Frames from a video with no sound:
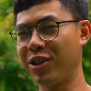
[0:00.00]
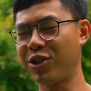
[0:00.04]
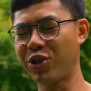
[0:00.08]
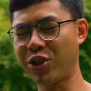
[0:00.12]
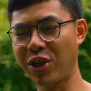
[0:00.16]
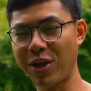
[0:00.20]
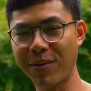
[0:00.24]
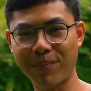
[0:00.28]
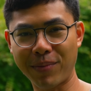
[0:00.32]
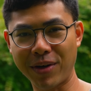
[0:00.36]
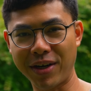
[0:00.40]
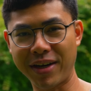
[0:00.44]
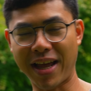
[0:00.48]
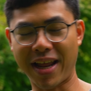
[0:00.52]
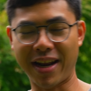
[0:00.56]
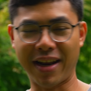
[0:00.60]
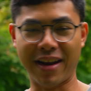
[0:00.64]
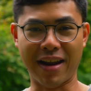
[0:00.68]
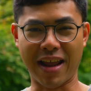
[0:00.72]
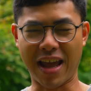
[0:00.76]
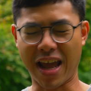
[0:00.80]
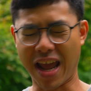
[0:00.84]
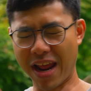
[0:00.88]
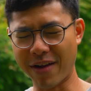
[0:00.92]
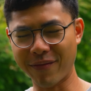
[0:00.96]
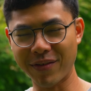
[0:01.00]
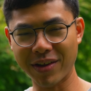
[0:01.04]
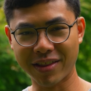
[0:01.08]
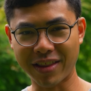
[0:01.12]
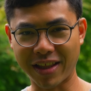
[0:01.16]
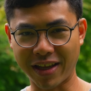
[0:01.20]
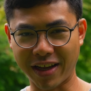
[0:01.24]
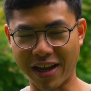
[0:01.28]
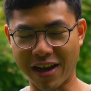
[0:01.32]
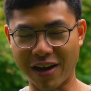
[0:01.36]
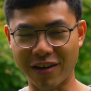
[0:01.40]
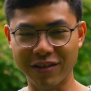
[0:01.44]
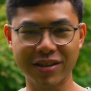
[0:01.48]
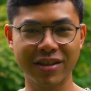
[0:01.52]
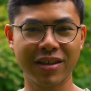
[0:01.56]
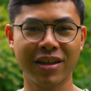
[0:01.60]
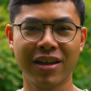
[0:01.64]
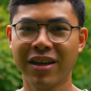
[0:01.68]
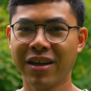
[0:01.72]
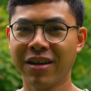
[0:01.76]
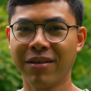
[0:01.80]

is cheaper than everything else.